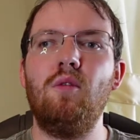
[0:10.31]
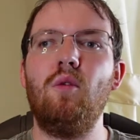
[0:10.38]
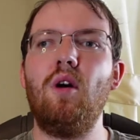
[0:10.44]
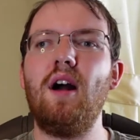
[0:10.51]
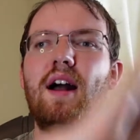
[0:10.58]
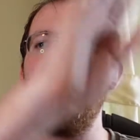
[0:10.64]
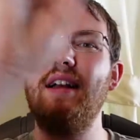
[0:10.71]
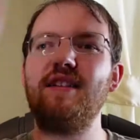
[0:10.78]

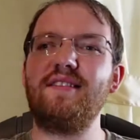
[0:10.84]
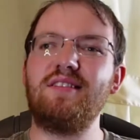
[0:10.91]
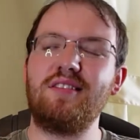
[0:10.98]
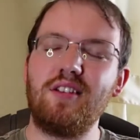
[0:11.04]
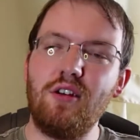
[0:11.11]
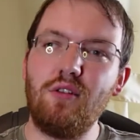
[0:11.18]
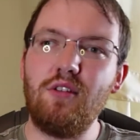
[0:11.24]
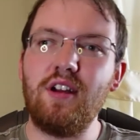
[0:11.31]
What's
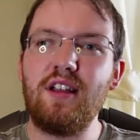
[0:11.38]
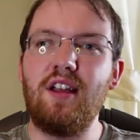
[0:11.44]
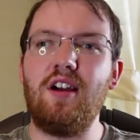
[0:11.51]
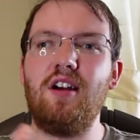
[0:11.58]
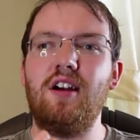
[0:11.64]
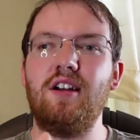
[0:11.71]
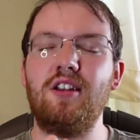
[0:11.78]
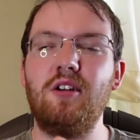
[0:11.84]
going
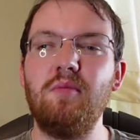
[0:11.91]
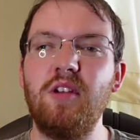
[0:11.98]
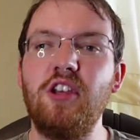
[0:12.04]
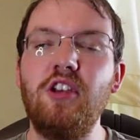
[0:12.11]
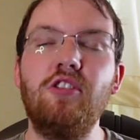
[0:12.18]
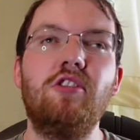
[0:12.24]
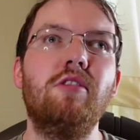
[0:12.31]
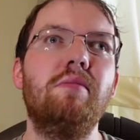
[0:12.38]
on on my
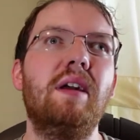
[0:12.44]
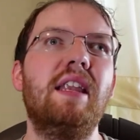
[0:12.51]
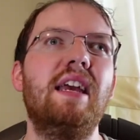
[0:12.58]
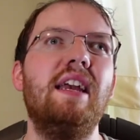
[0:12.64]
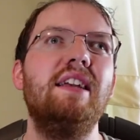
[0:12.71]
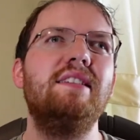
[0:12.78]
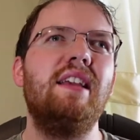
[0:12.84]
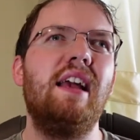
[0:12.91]
YouTube? It
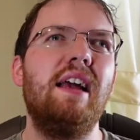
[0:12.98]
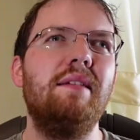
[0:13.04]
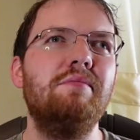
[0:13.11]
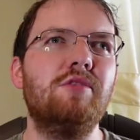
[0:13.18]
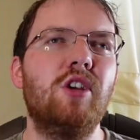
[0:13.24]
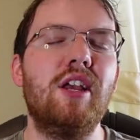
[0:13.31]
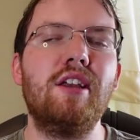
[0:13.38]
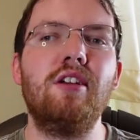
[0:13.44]
is
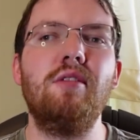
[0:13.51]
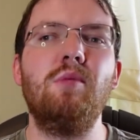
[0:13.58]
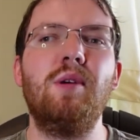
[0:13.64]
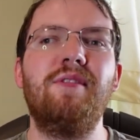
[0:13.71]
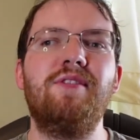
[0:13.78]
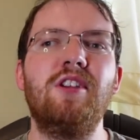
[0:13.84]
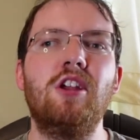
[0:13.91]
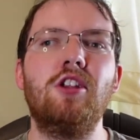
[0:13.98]
I'm Jacob
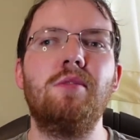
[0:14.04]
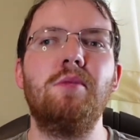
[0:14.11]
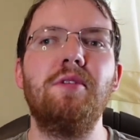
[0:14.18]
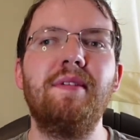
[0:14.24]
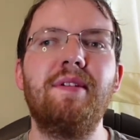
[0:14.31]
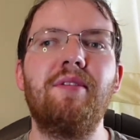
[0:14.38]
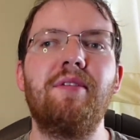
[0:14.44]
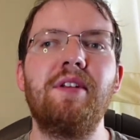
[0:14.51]
with another
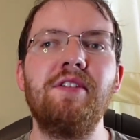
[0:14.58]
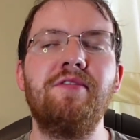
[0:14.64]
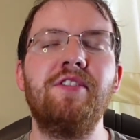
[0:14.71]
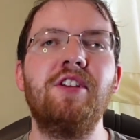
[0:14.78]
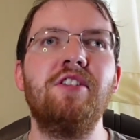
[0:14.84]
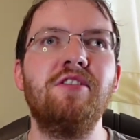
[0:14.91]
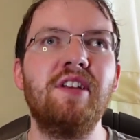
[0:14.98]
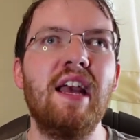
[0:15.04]
movie review for
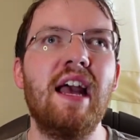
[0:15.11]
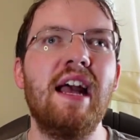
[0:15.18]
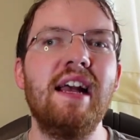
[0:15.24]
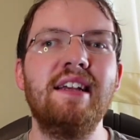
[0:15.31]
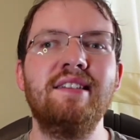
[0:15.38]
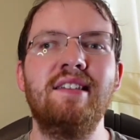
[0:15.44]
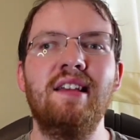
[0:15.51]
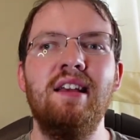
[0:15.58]
you
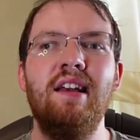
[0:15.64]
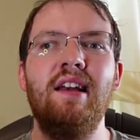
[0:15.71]
guys